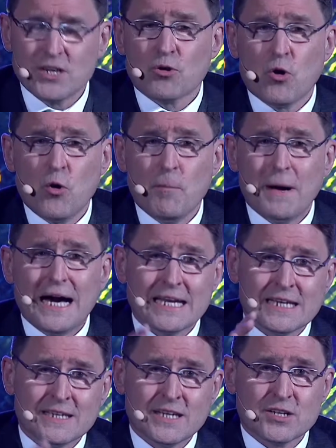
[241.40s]
your whole
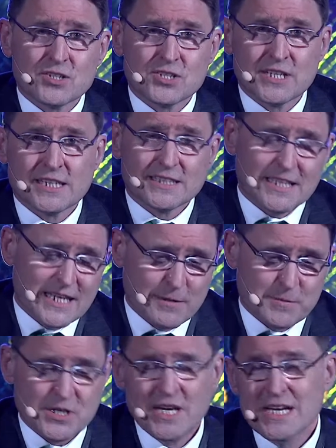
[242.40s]
body in there, sink the
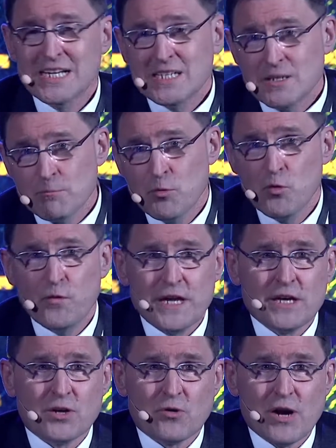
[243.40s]
hips, move
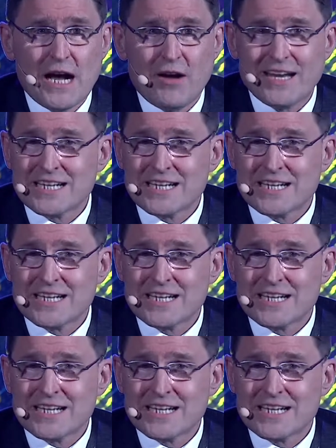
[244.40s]
in or out.